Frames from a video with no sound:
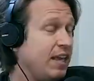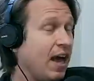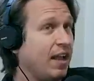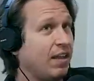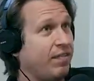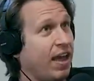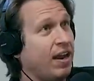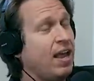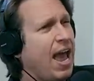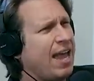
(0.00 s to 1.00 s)
Yeah, I love that.
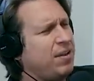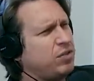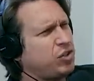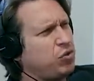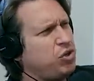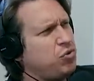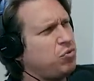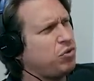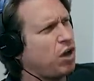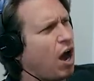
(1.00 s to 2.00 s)
And so
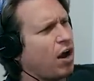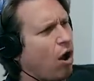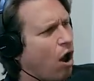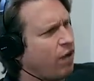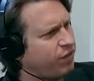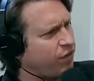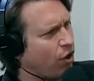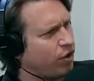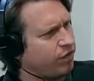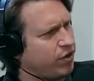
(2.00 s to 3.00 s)
you got off of
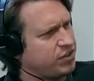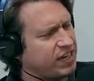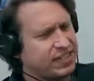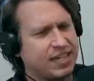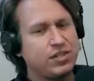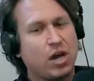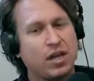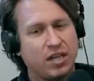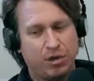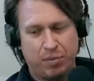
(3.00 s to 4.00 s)
all of those things. Let's talk
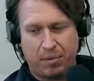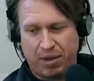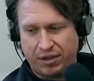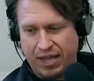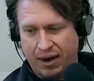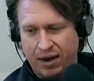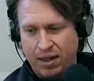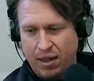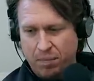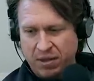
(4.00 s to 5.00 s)
a little bit about that.
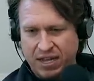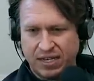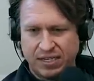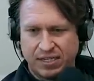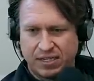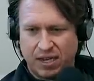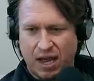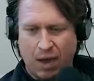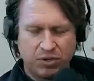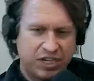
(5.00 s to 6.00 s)
Yeah. Because
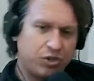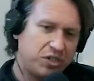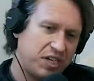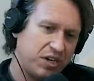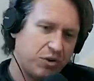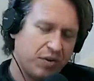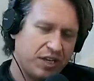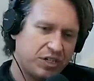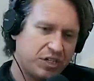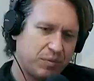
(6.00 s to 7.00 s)
I was interested in your
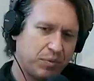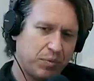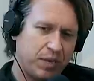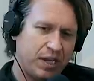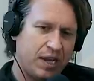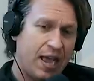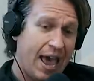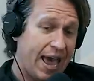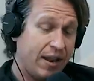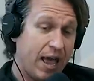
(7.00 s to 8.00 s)
relationship with weed.
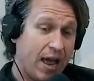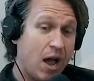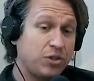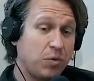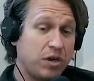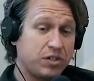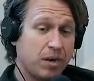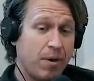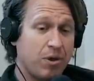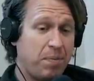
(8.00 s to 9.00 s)
And I also want to talk
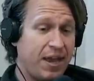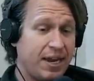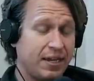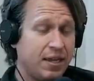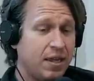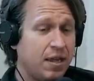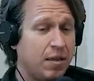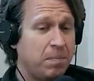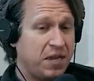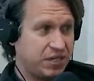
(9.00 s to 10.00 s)
about your painting
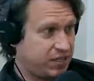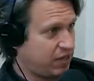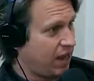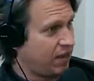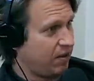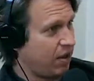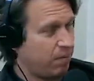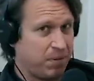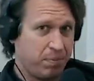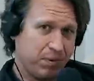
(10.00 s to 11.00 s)
because
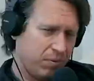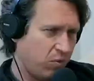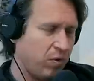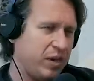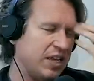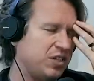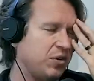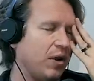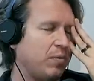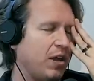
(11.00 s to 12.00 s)
people, well, we
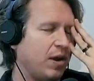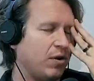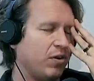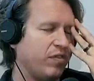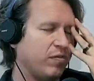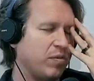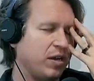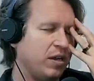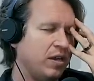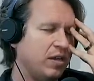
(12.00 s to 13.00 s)
Instagrammed it. I don't know if
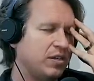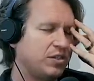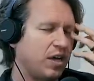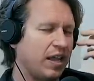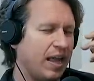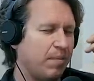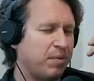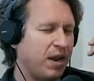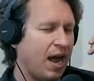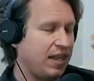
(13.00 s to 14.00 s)
everybody saw that,
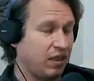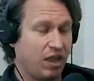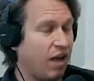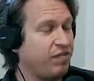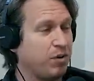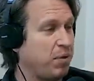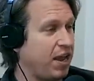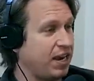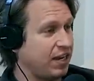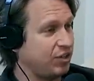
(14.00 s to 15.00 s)
but I love your
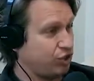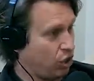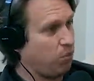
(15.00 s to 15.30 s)
painting so